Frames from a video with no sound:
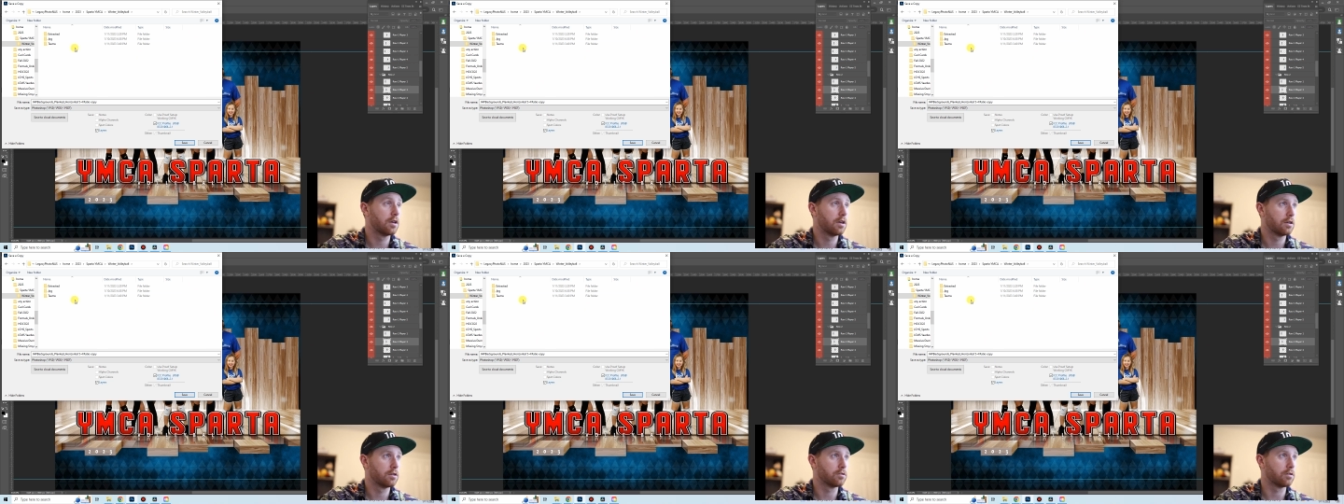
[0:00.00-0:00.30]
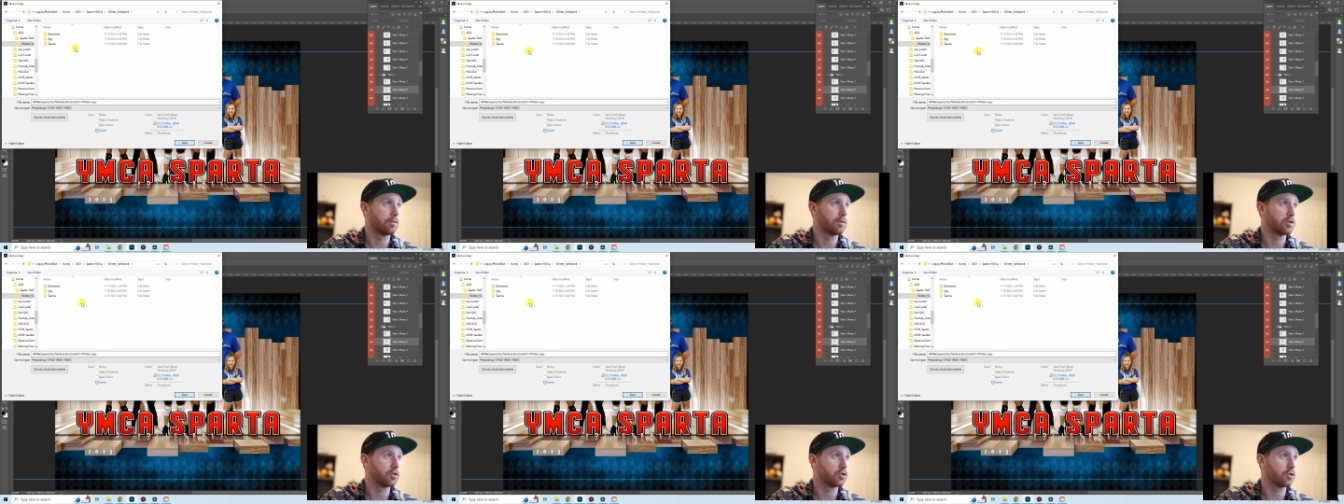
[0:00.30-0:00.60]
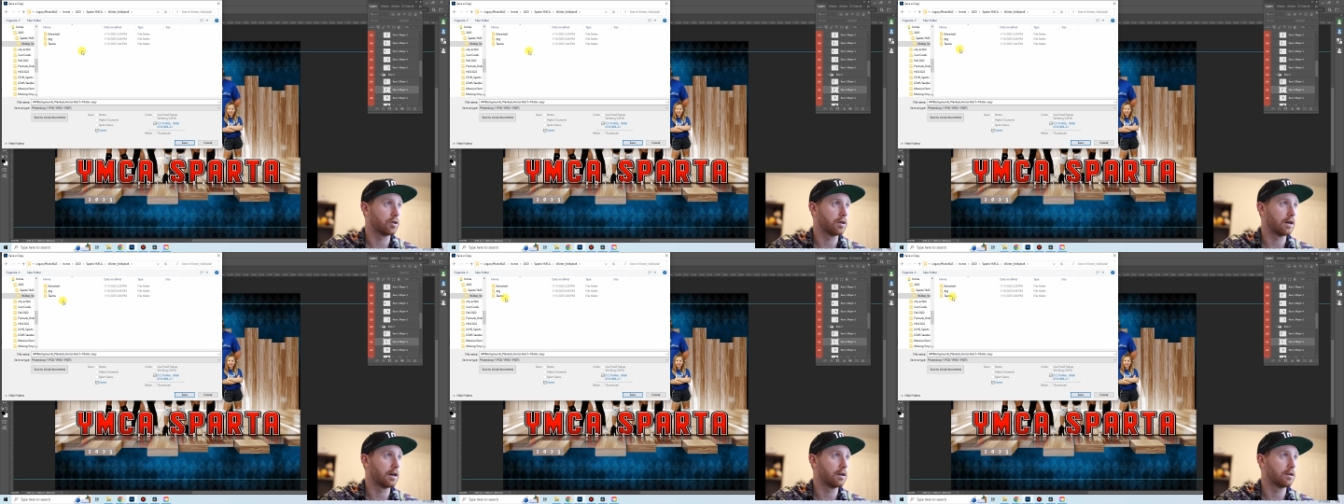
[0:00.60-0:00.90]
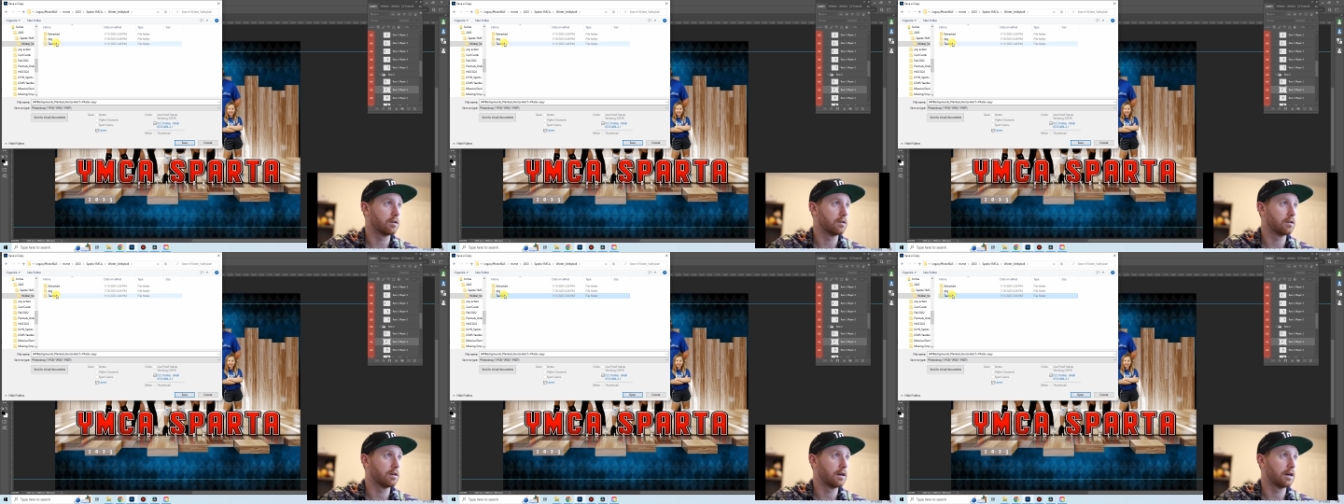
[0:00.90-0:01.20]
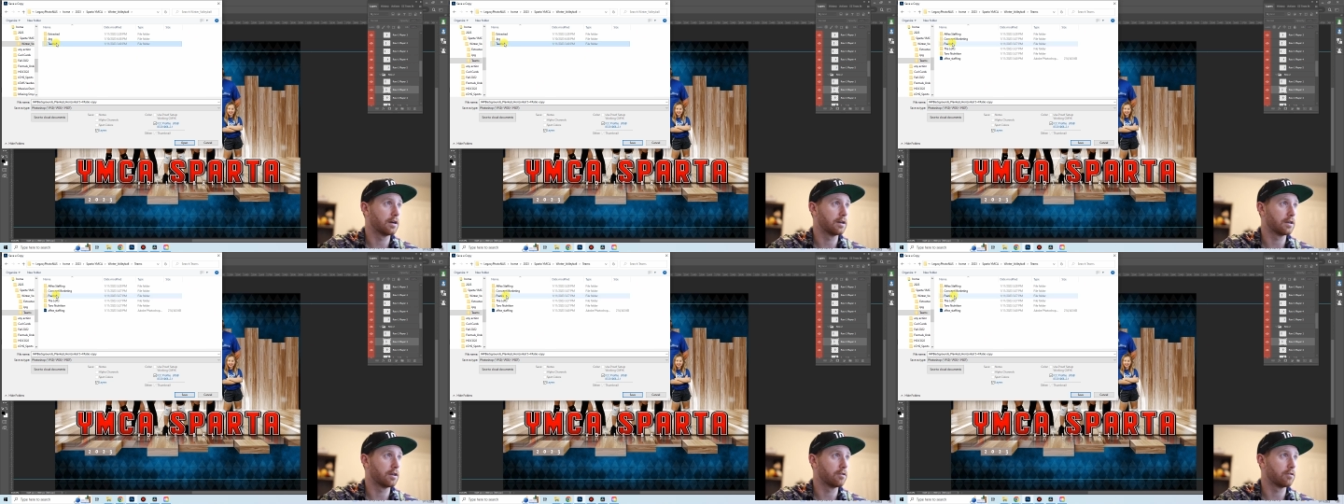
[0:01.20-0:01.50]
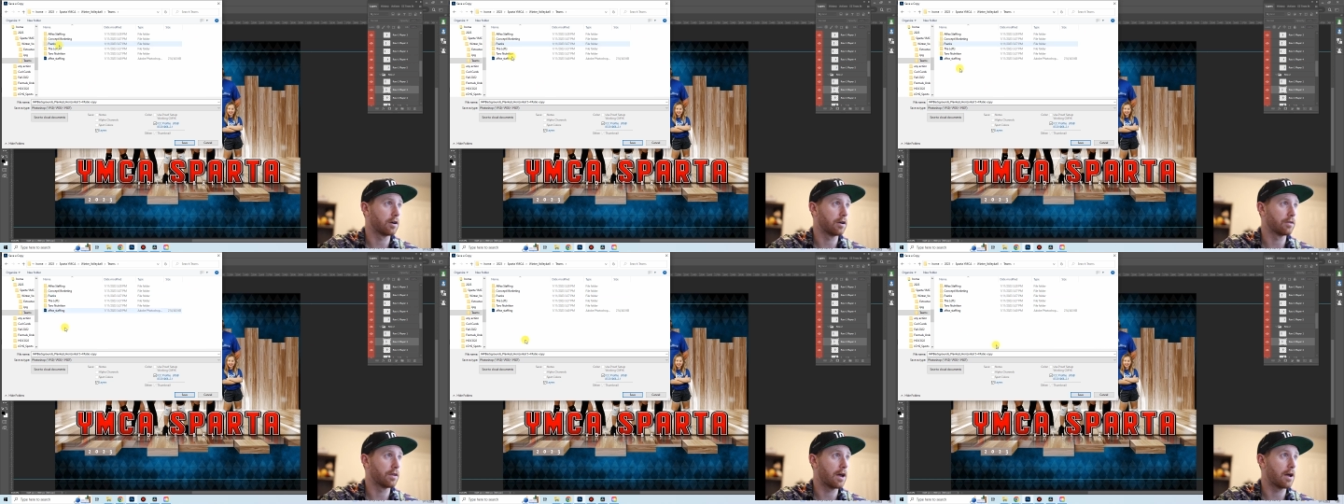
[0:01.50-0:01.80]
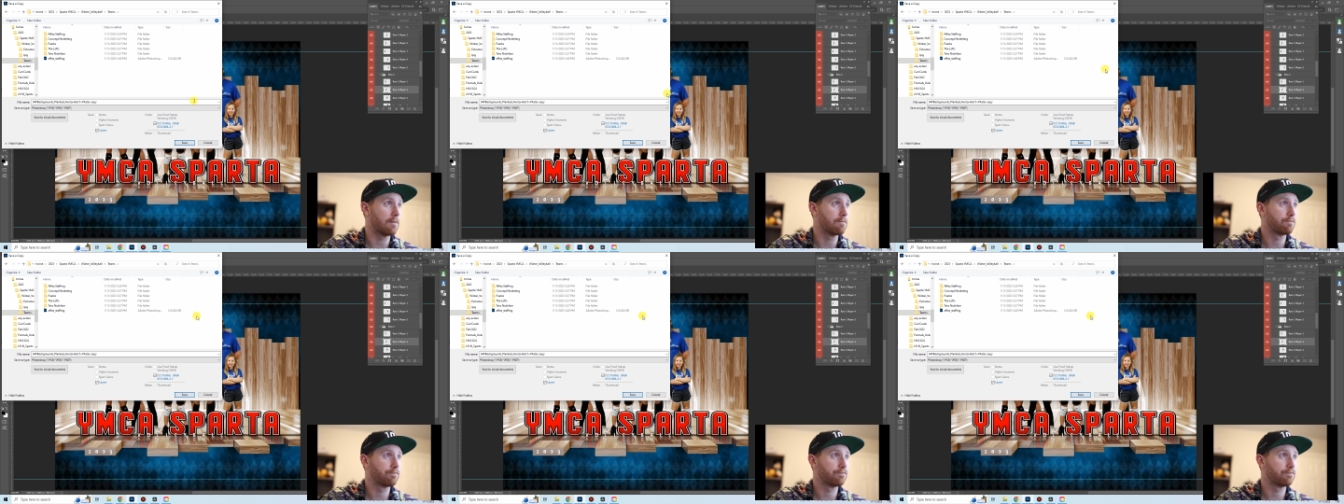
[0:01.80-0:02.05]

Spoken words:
So I'm going to show you how to get around that.